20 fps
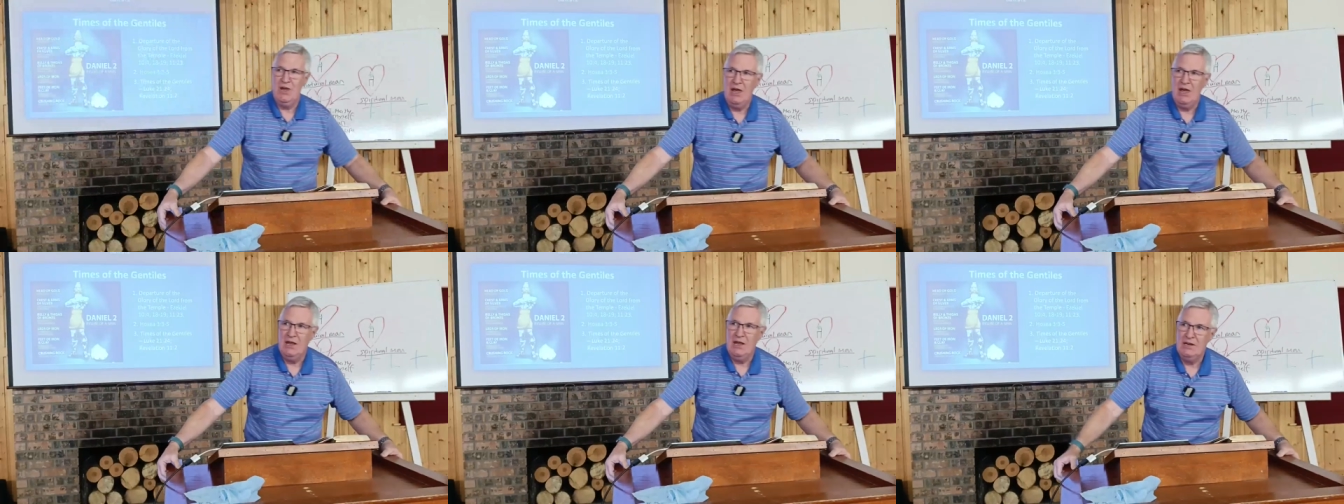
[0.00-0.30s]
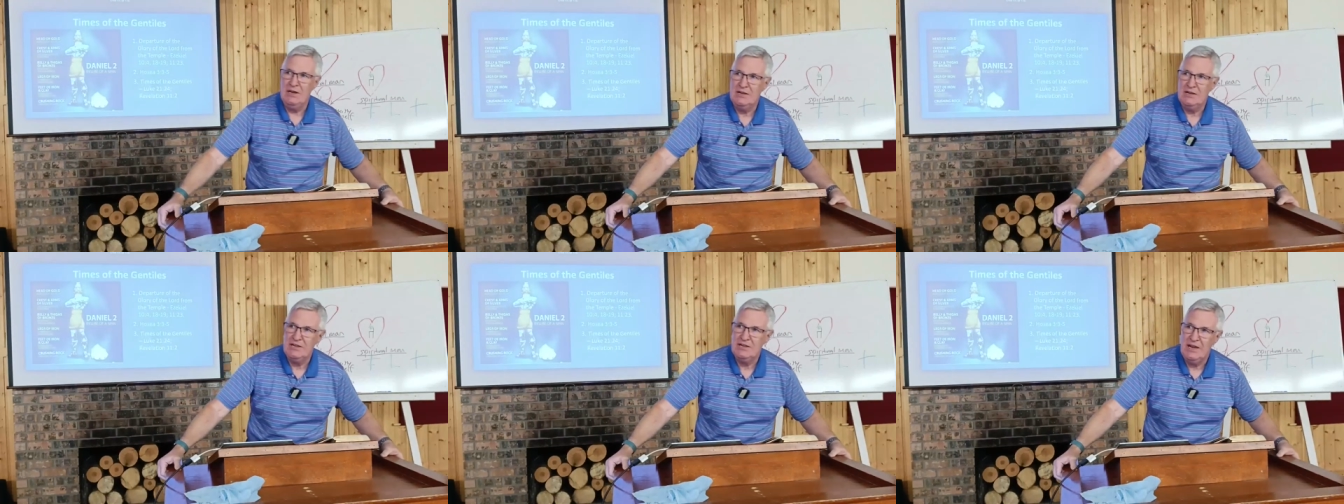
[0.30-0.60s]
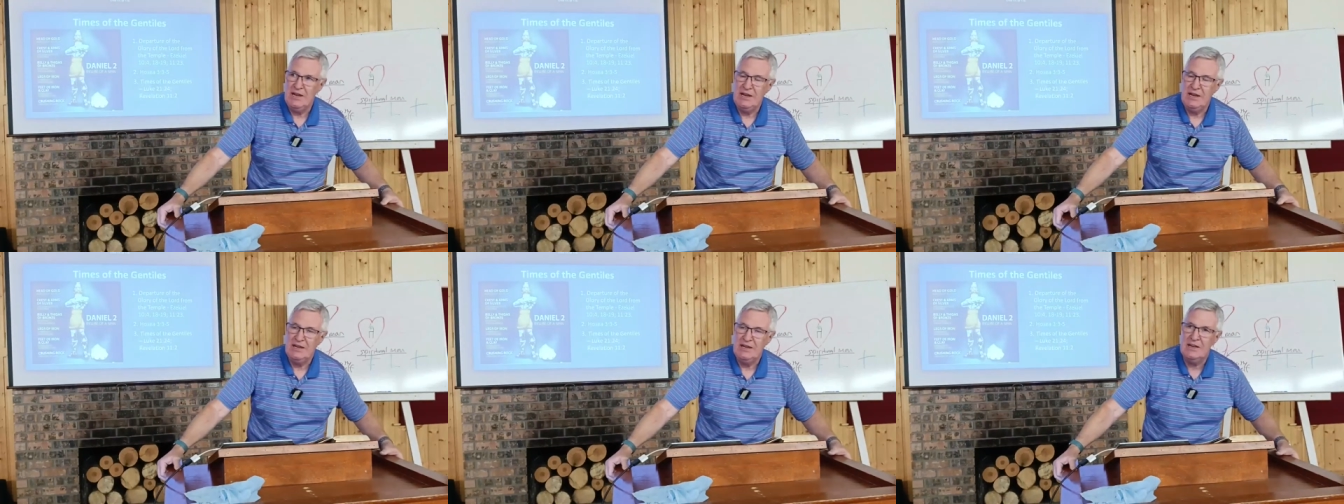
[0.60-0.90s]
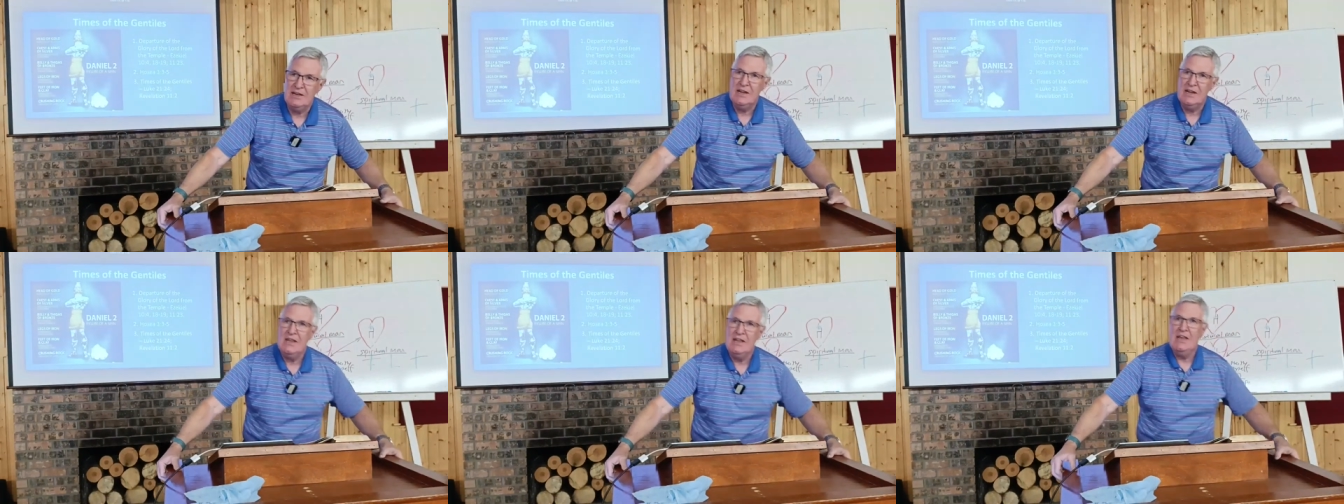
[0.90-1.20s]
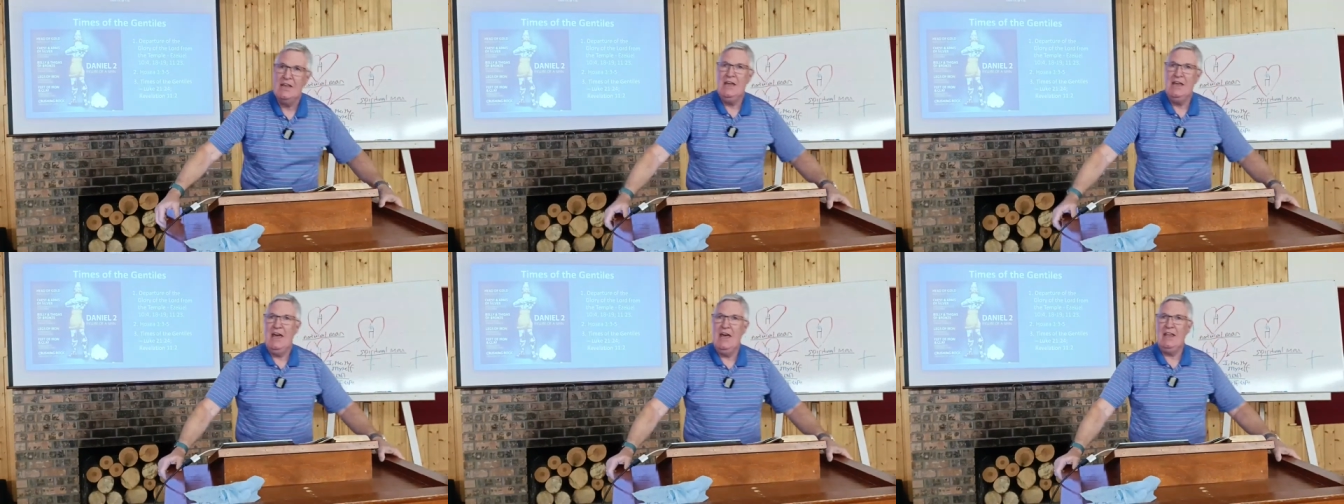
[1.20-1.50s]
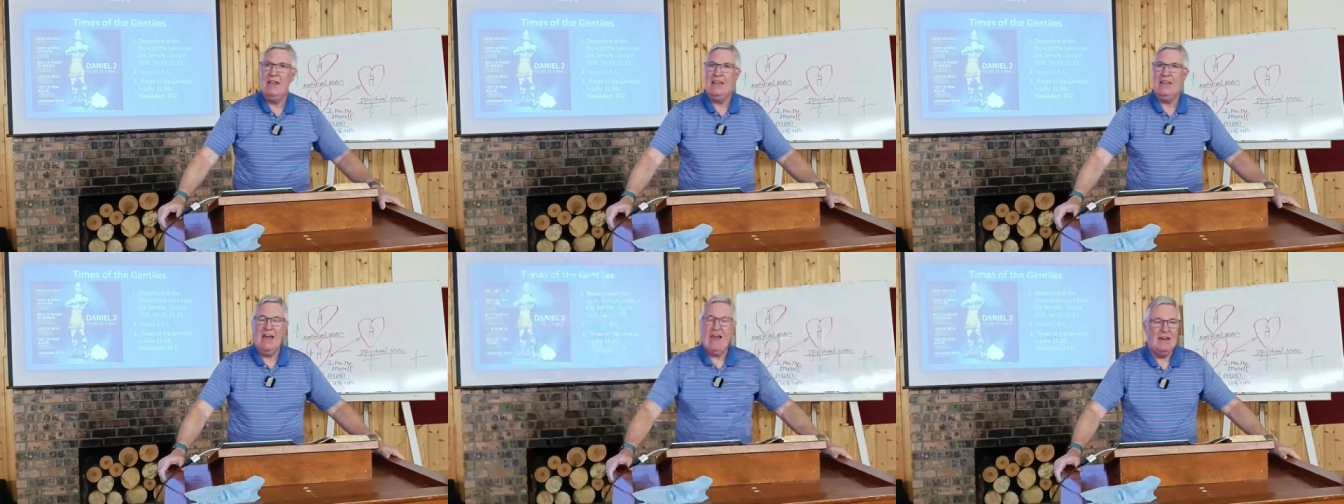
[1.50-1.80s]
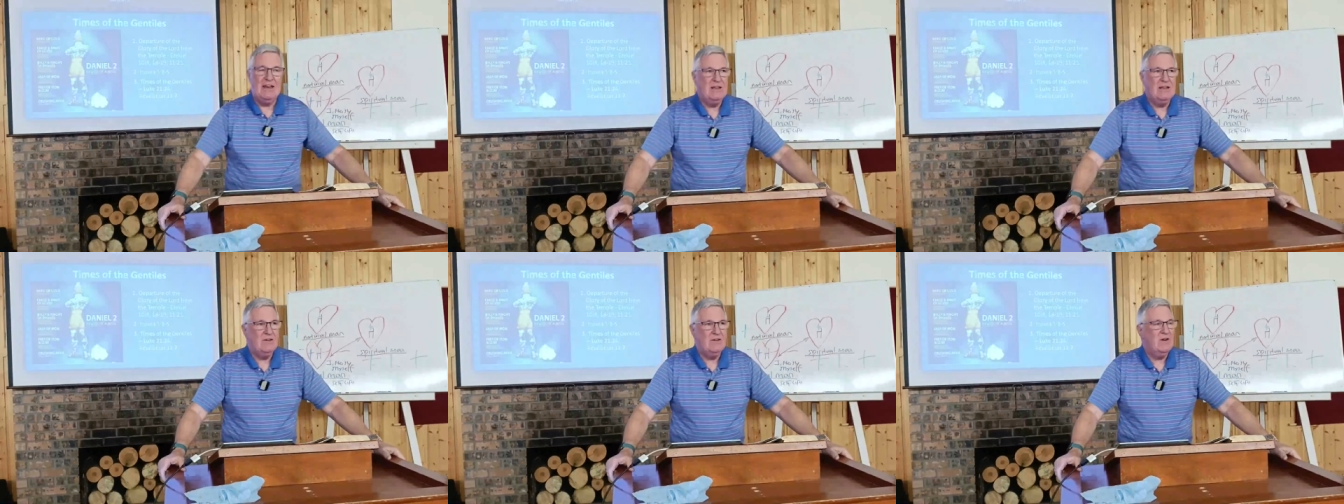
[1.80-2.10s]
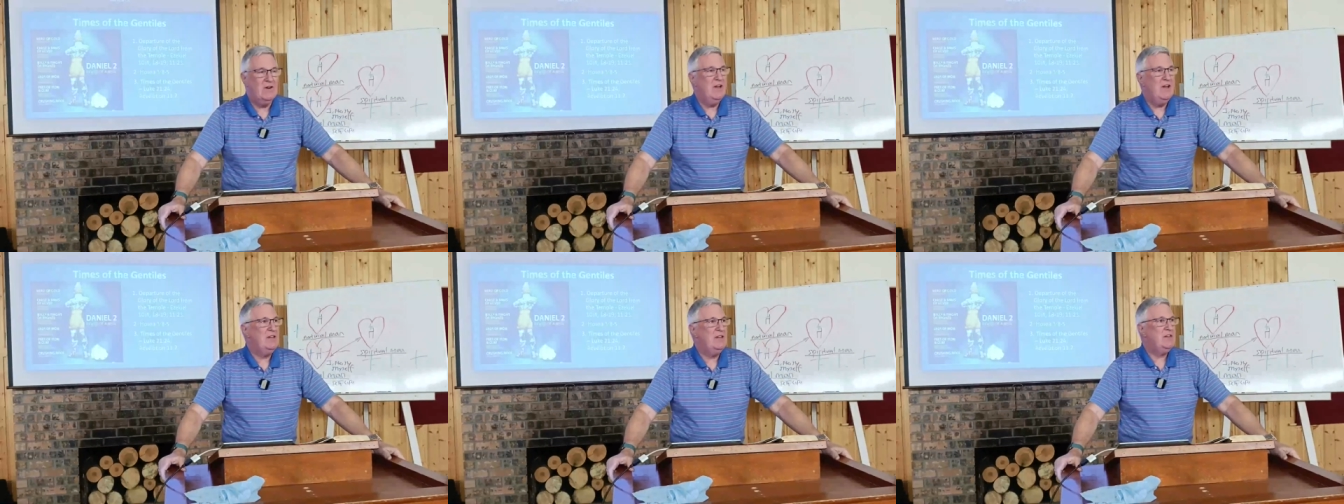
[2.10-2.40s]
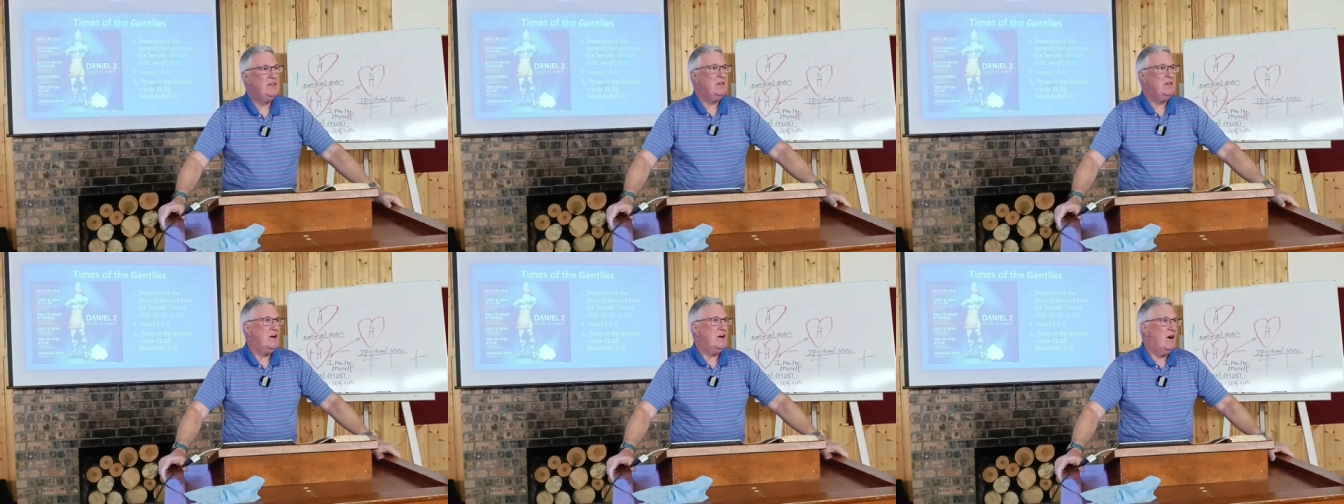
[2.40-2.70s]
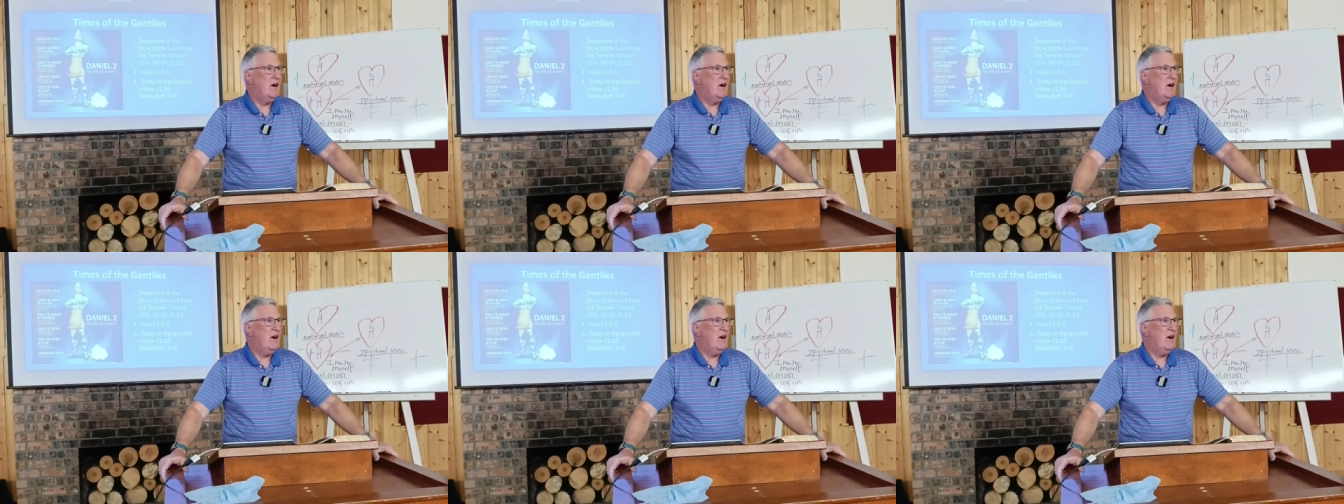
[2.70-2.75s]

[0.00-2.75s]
And Satan and the Antichrist